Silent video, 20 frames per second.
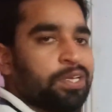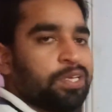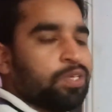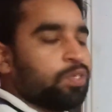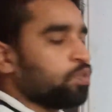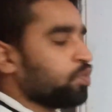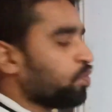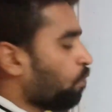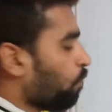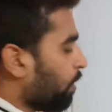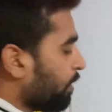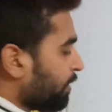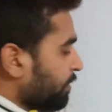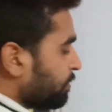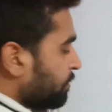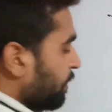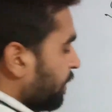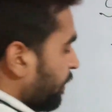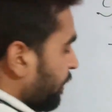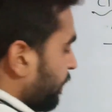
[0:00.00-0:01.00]
So what is
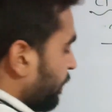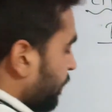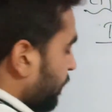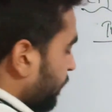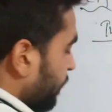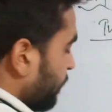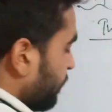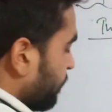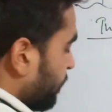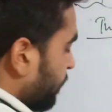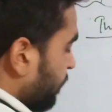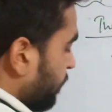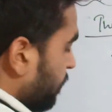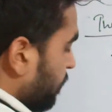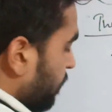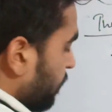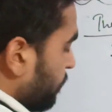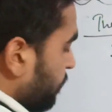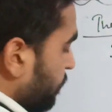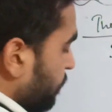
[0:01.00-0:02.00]
the increase in
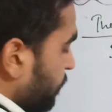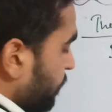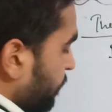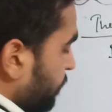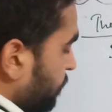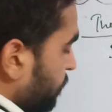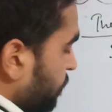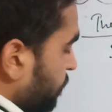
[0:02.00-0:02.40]
resistance?